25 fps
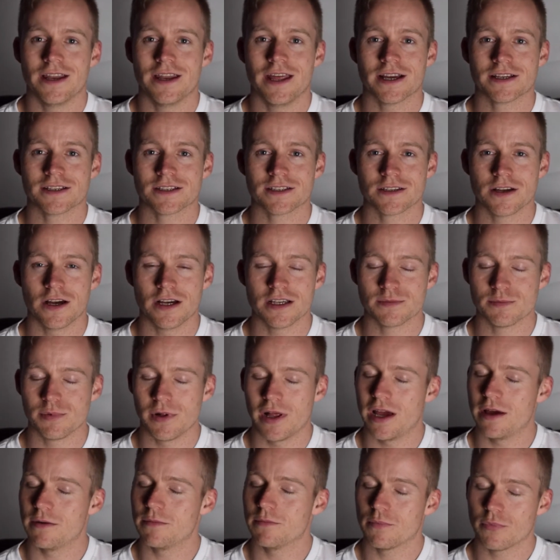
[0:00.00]
an exercise
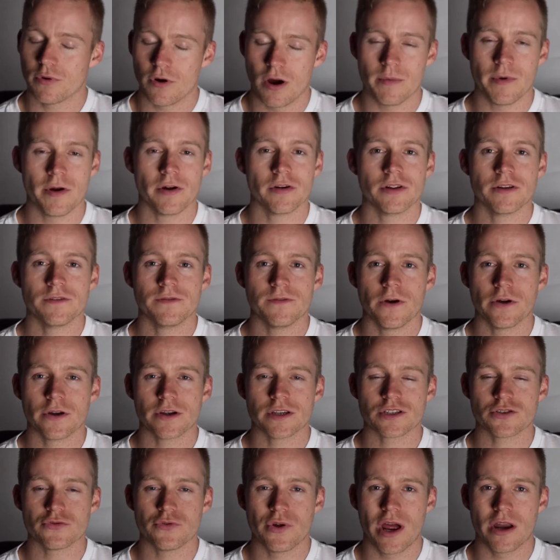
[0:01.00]
plan primarily
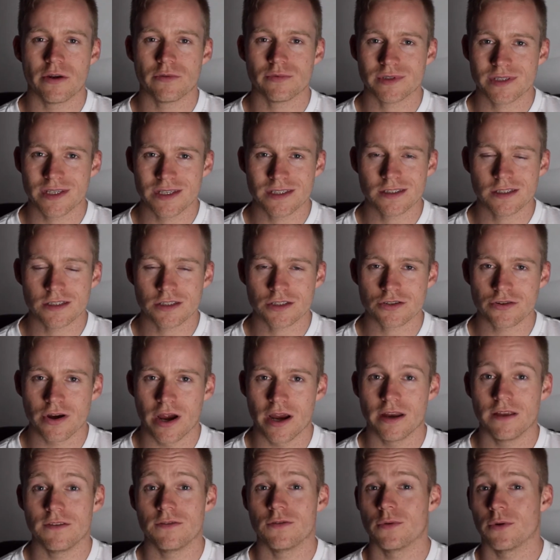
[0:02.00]
focused around resistance
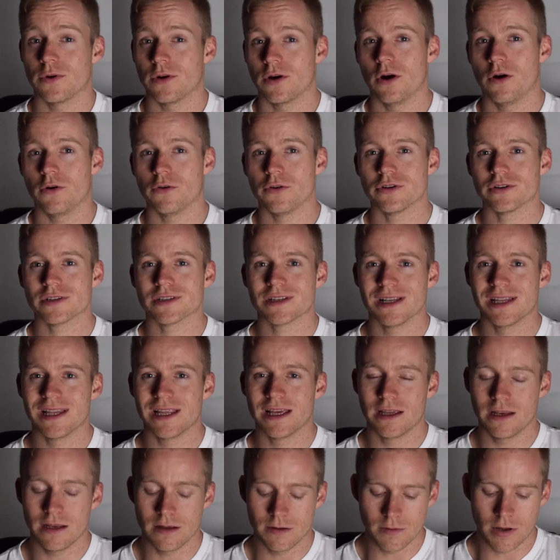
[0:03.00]
training, if you want to hold on to
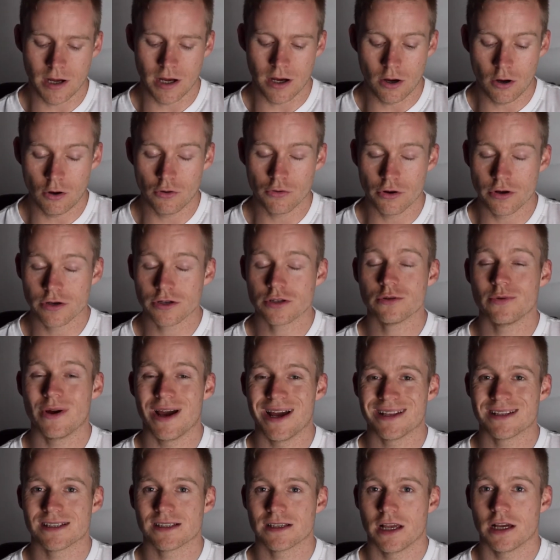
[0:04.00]

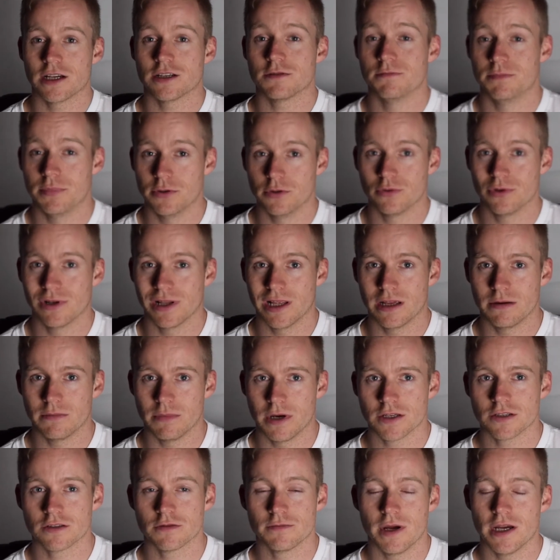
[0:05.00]
and build lean
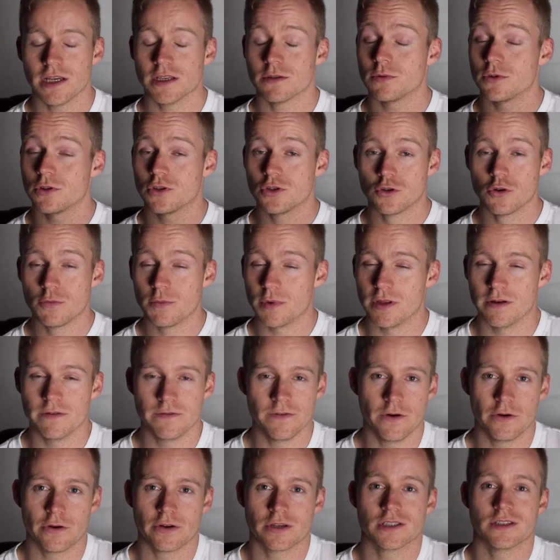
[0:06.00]
muscle mass, which should be the
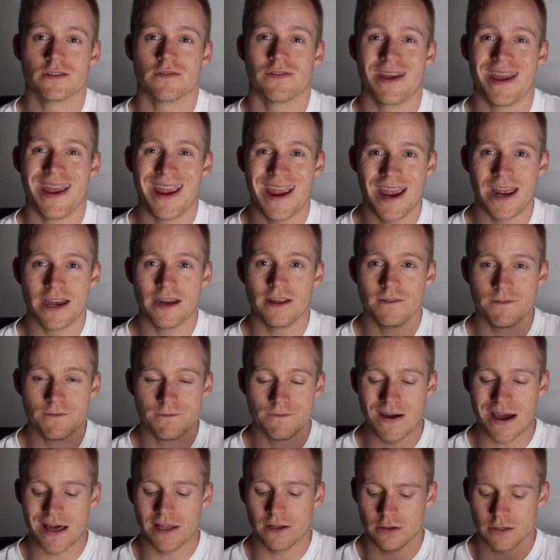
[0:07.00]
focus of any
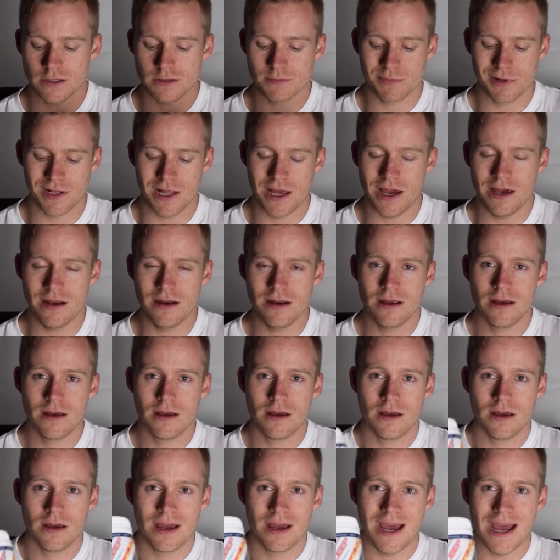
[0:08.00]
fat loss plan,
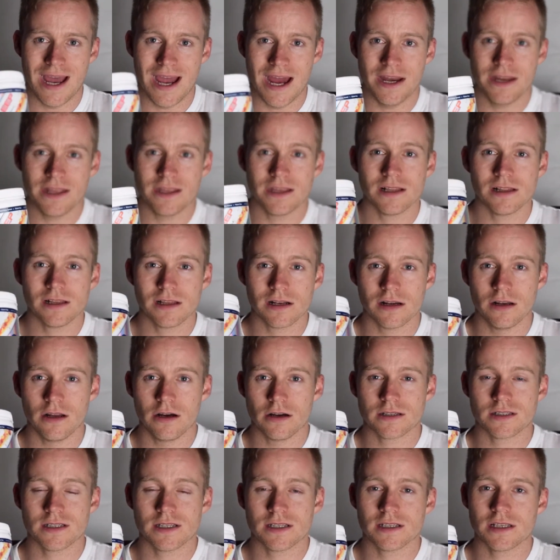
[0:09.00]
adding in little
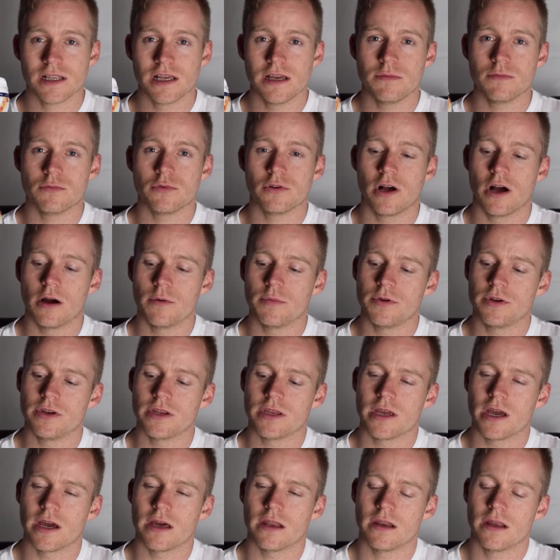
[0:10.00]
Oxysleep will help you to
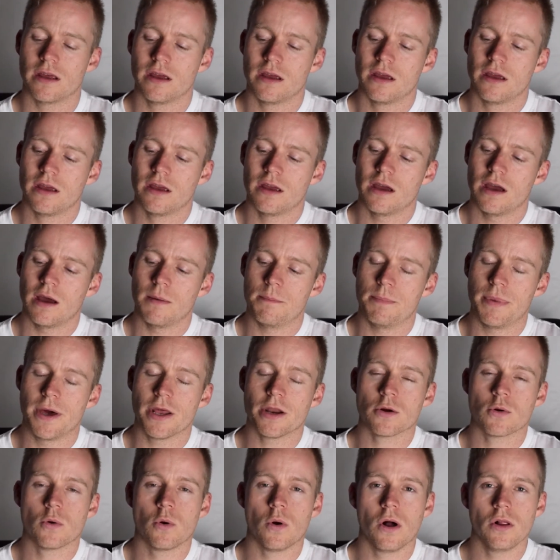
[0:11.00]
get a
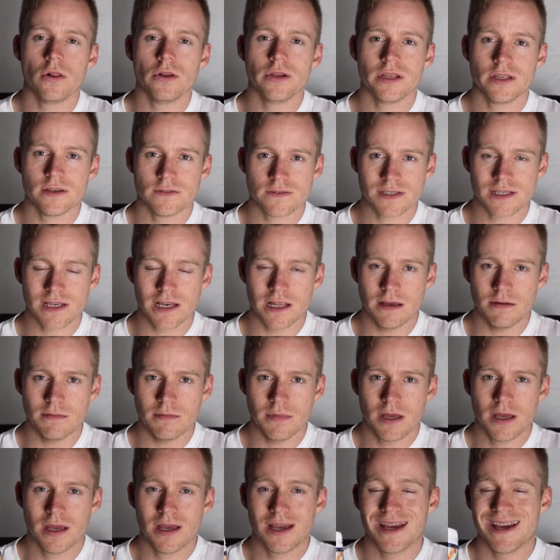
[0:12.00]
better quality of sleep,
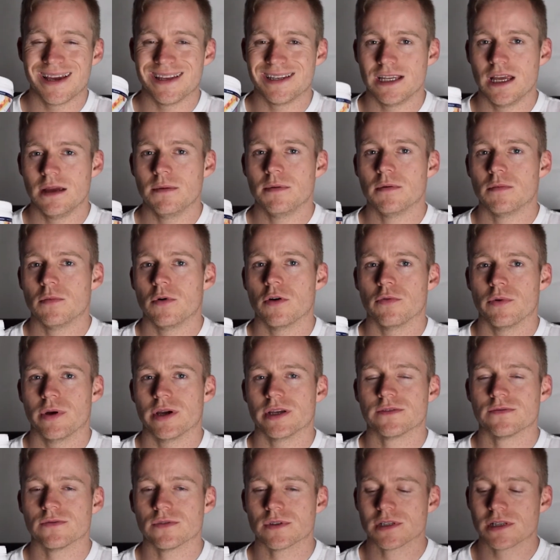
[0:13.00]
a deeper, more
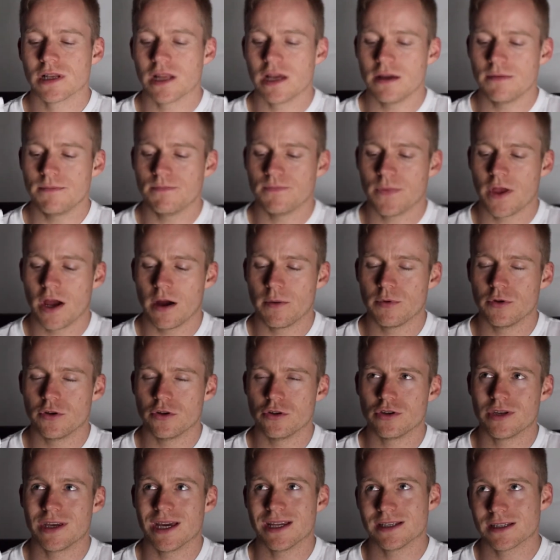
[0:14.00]
restful sleep, help you
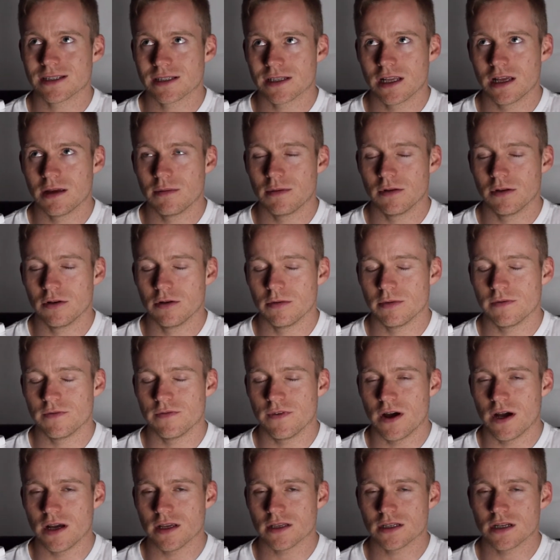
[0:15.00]
to get to sleep a little bit
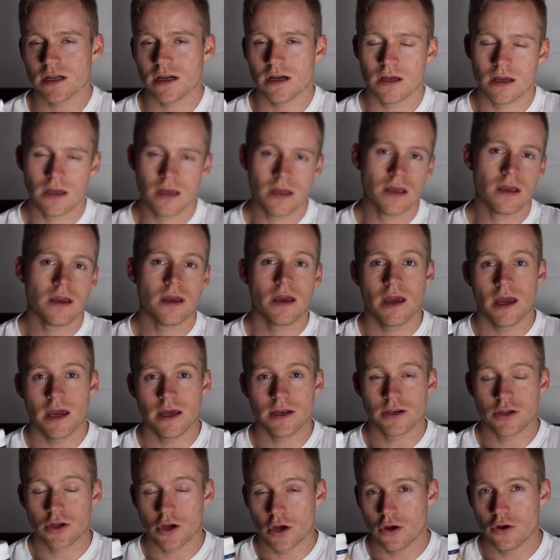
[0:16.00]
faster
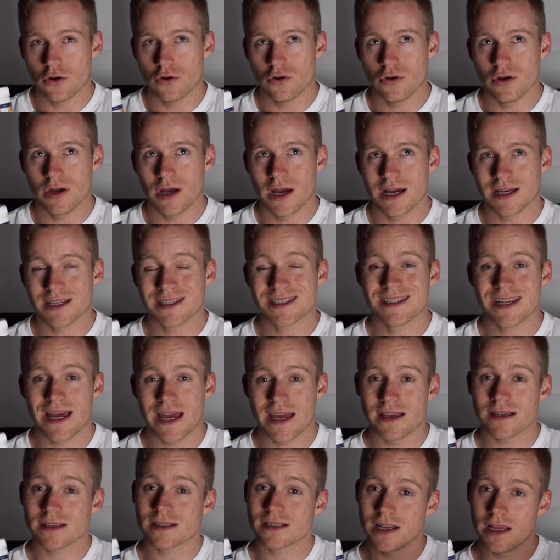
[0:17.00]
and go
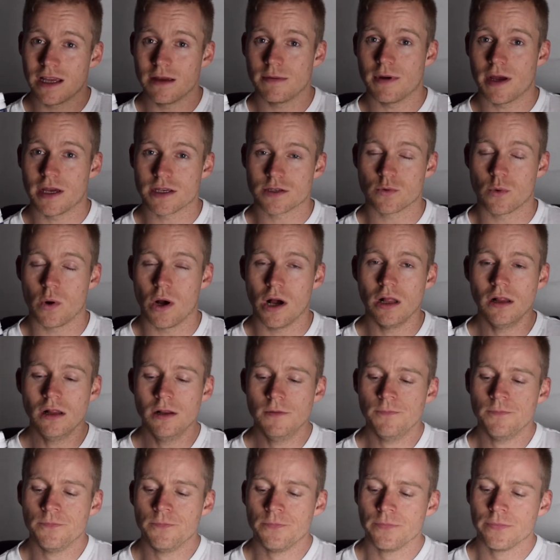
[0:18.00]
stay asleep as
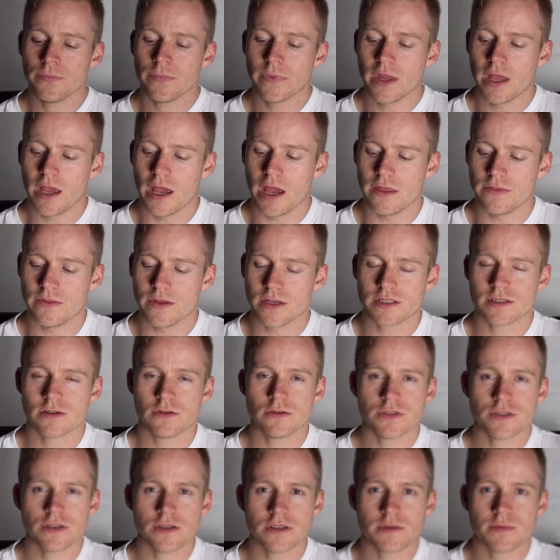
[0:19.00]
well. And there's
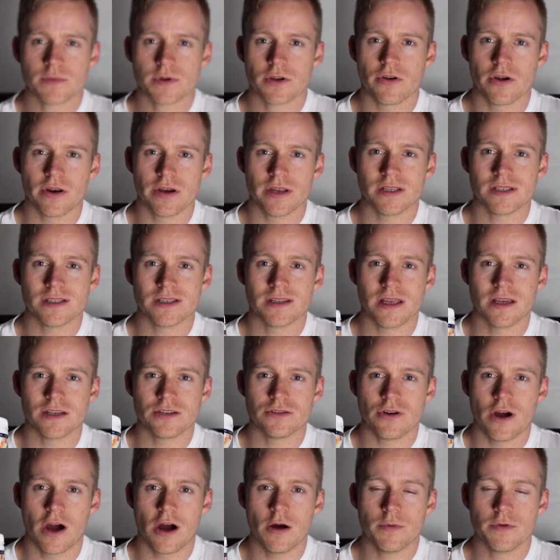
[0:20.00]
also some ingredients in there
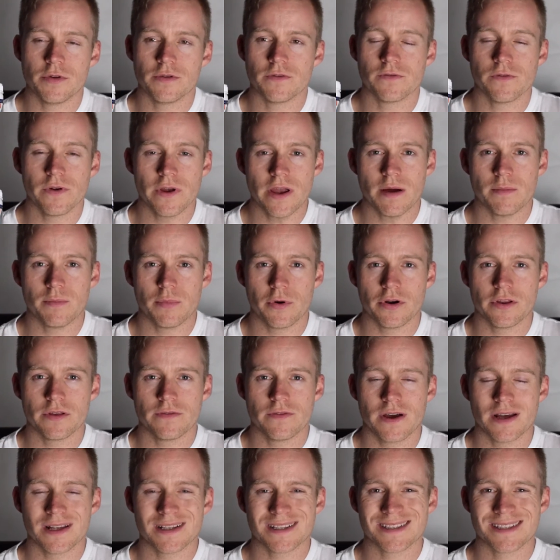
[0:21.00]
to help you free up body
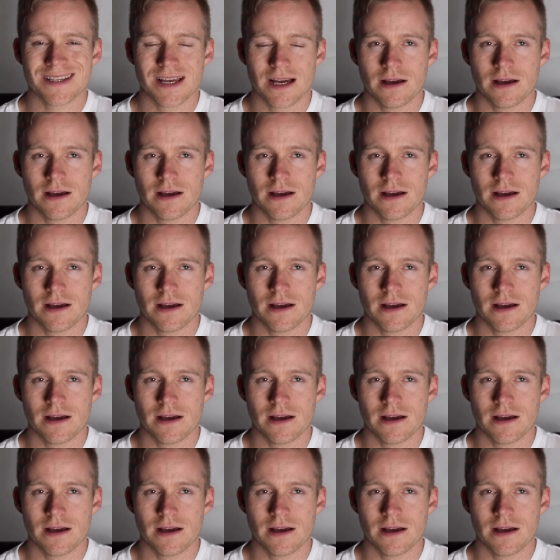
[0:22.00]
fat